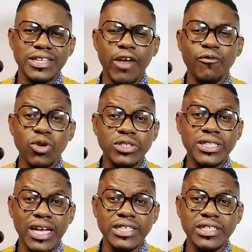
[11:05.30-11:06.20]
They have
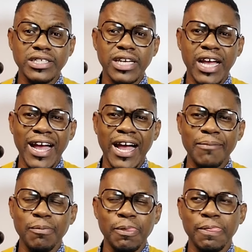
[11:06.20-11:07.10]
lost touch.
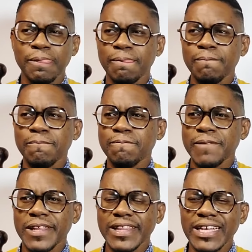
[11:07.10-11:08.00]
That
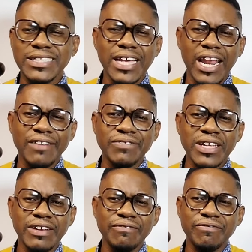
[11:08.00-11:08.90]
South
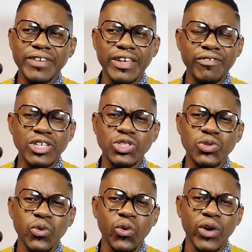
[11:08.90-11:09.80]
African flavor is
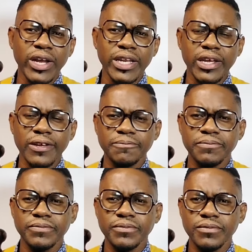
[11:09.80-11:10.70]
no longer there.
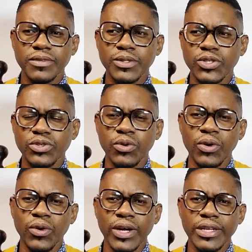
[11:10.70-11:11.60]
It's no
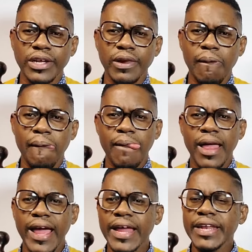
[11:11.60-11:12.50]
longer there.
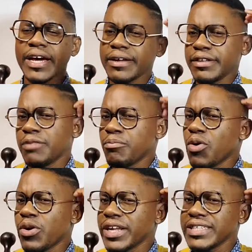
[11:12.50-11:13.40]
And the
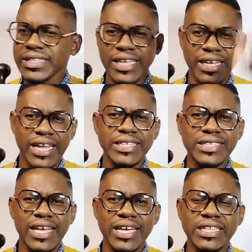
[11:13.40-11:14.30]
more they stay that
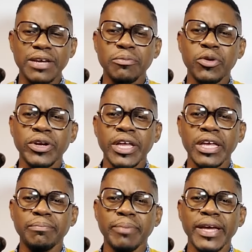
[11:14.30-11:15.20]
side, the more
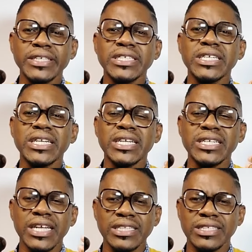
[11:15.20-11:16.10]
they bear
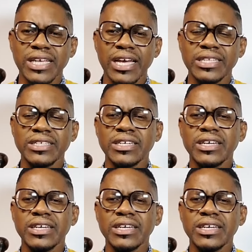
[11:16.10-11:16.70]
children that side